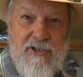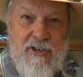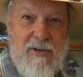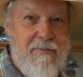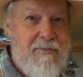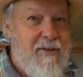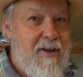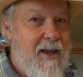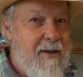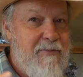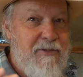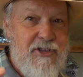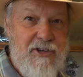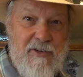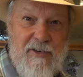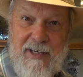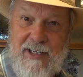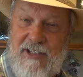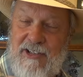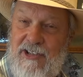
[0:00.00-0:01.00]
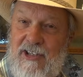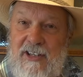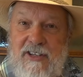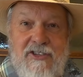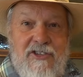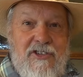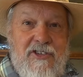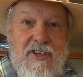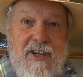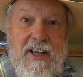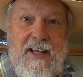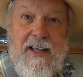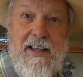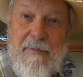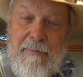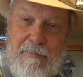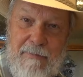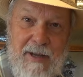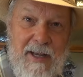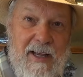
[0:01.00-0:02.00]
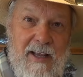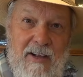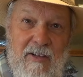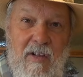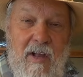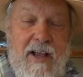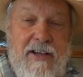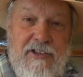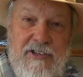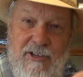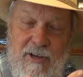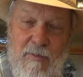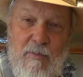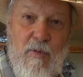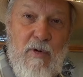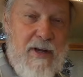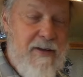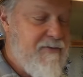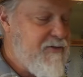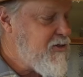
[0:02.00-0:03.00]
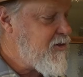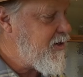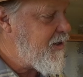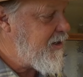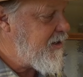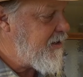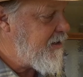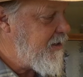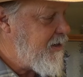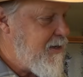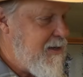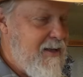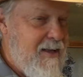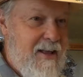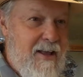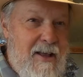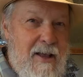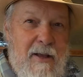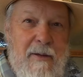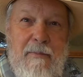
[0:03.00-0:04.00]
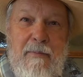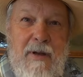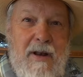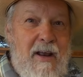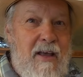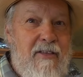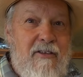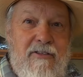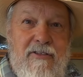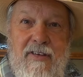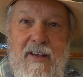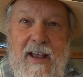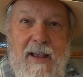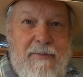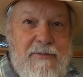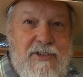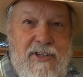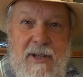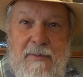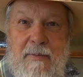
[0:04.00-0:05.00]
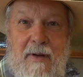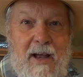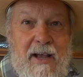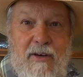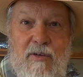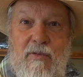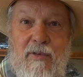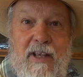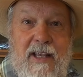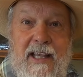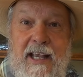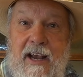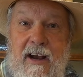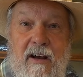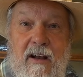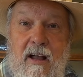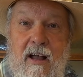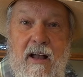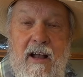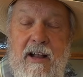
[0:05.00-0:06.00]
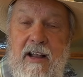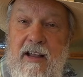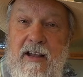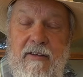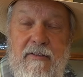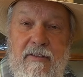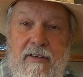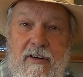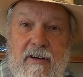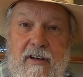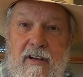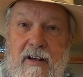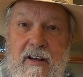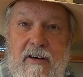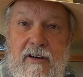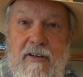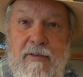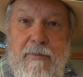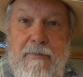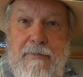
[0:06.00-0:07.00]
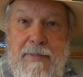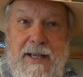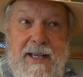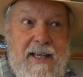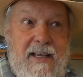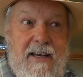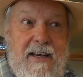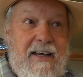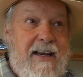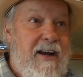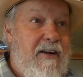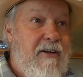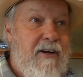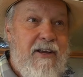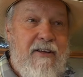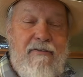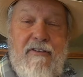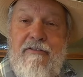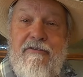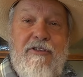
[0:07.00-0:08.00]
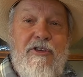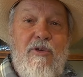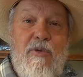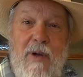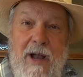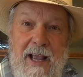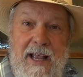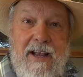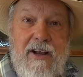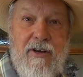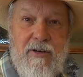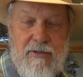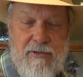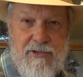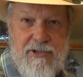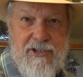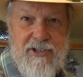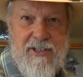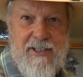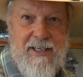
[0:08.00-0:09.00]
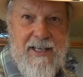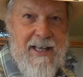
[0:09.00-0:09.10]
Sometimes they're easy to see and big, like some we've seen, but other times they might only cover or be in an area of a few acres.